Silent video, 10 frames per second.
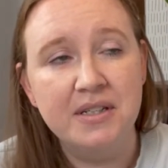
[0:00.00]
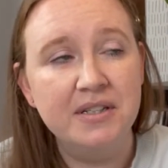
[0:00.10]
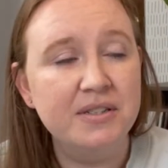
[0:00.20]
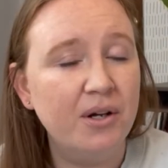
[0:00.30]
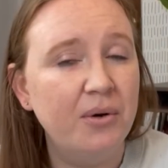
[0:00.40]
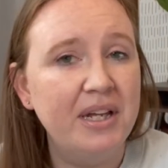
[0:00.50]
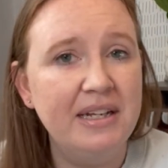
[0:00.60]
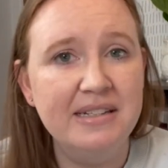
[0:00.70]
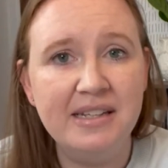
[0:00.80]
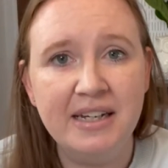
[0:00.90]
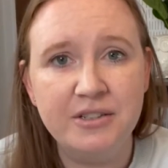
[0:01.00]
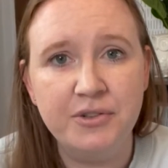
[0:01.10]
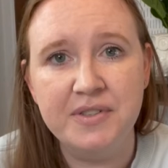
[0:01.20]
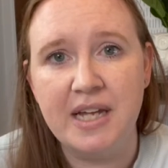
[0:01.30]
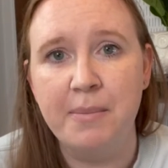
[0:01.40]
So it is an extra
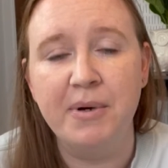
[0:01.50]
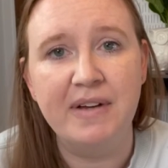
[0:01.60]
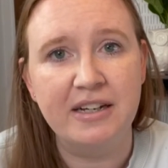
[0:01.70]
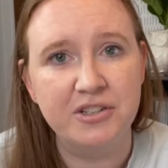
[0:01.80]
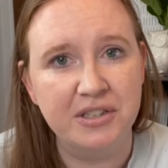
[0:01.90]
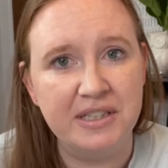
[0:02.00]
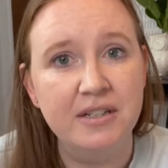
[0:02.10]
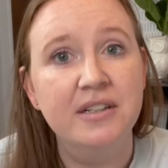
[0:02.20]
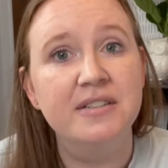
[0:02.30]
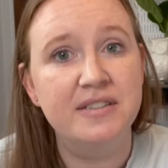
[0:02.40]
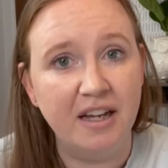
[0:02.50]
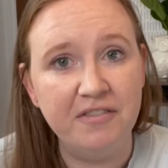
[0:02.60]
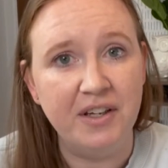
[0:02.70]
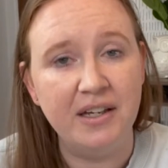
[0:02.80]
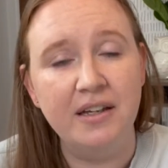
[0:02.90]
step of actually
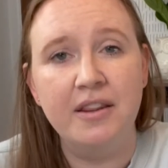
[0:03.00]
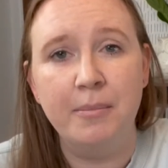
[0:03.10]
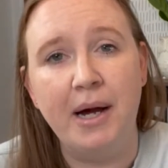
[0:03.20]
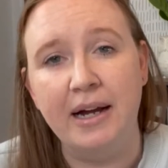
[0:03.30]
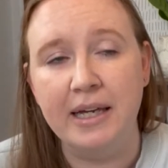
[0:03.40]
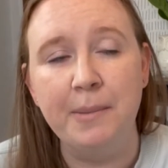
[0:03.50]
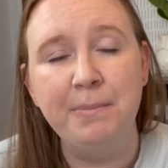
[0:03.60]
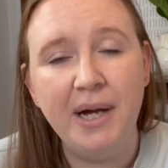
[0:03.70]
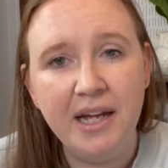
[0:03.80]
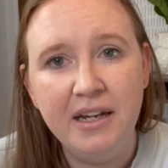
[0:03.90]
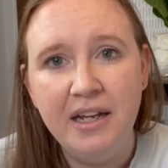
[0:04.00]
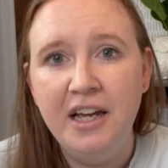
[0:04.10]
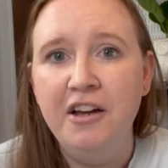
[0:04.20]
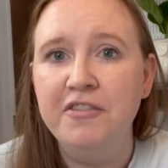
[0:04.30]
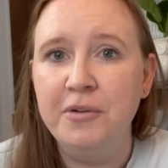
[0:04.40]
stuffing the pocket, but
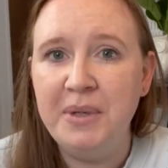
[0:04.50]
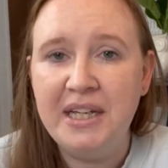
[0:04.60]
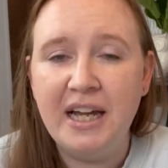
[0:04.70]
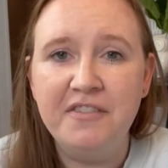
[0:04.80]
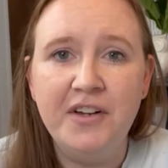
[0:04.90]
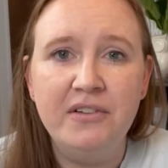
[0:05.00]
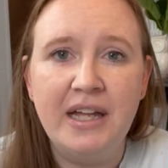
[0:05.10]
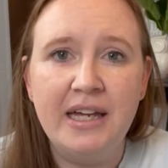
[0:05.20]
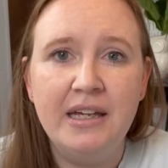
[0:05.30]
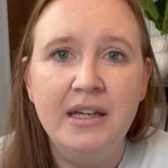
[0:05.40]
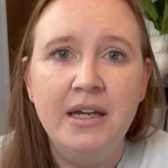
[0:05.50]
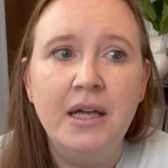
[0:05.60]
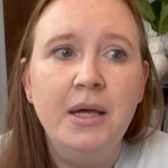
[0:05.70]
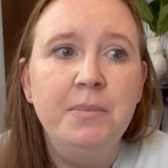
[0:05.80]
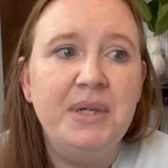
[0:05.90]
for me, I felt like
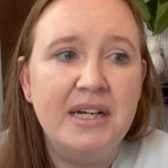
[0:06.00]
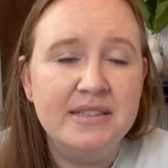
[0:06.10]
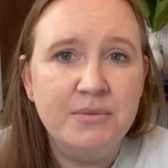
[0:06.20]
because I was